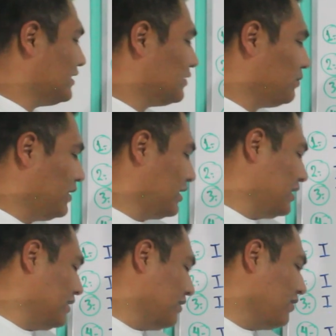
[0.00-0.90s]

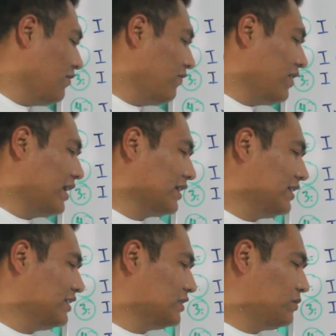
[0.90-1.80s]
speaking.
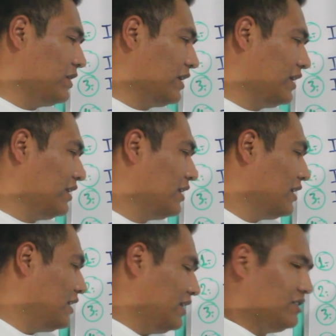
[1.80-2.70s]
Frankly speaking,
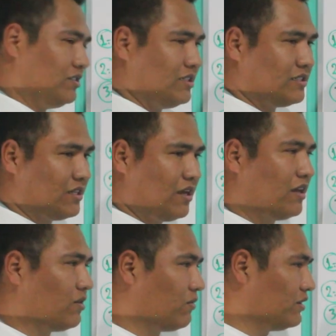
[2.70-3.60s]
it's just
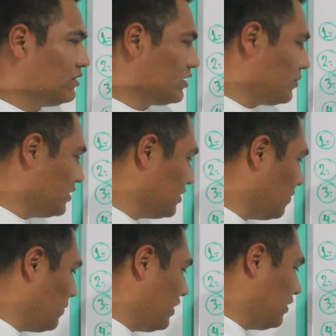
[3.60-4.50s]
another way to express your
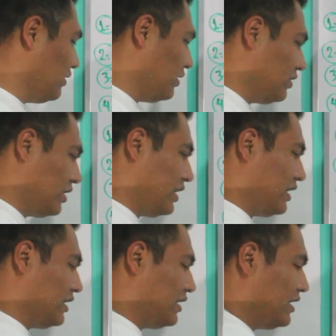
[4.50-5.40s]
opinion,
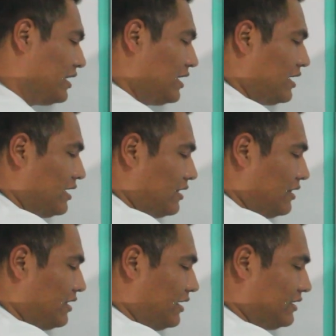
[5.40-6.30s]
and
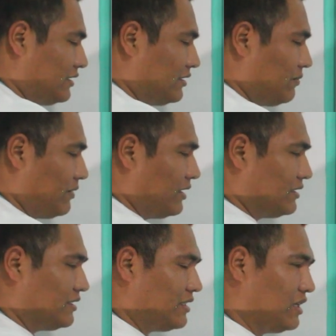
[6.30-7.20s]
this
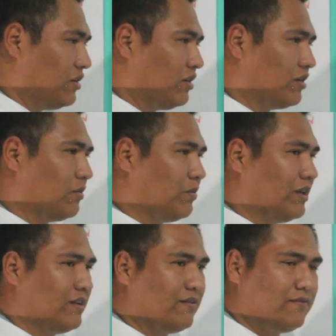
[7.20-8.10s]
means that you're
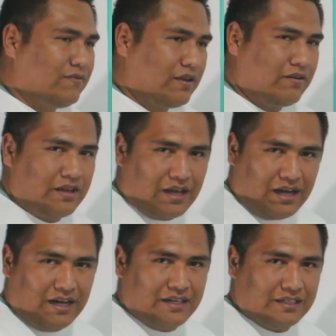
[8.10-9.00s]
being very
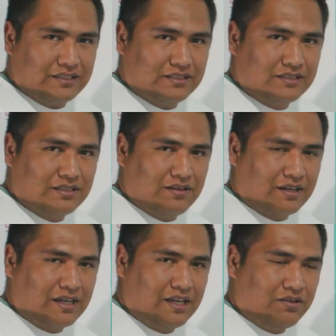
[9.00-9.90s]
honest,
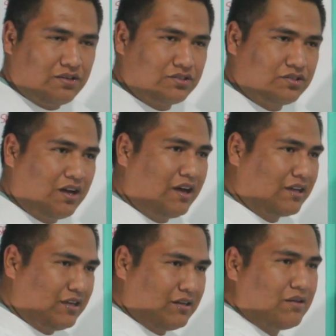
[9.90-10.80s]
okay? You're
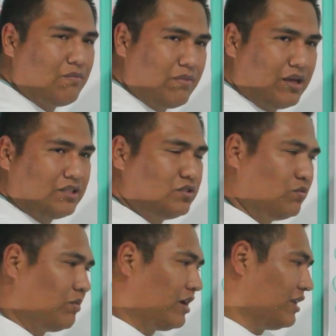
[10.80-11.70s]
talking man to
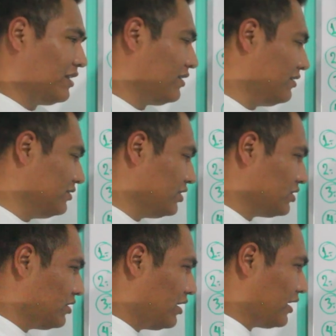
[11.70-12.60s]
man. You're
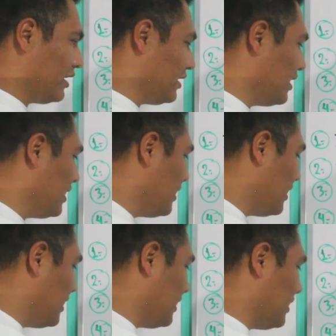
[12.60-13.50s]
talking
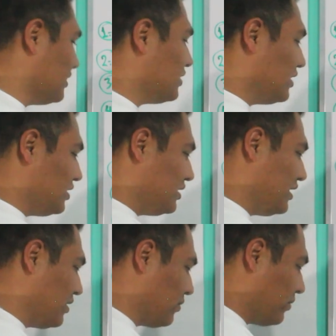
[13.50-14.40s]
in a
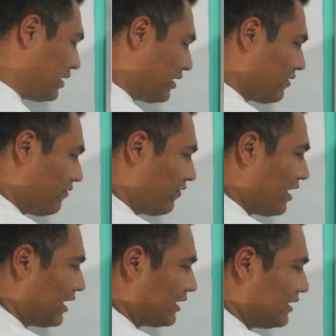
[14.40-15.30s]
sincere way,
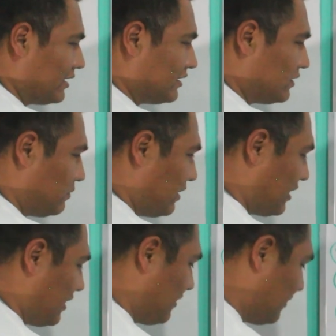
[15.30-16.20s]
frankly
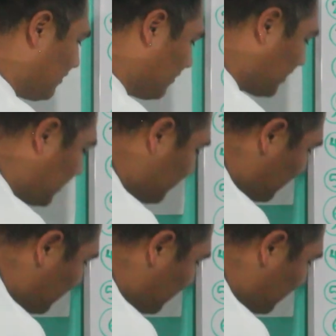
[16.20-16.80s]
speaking, okay?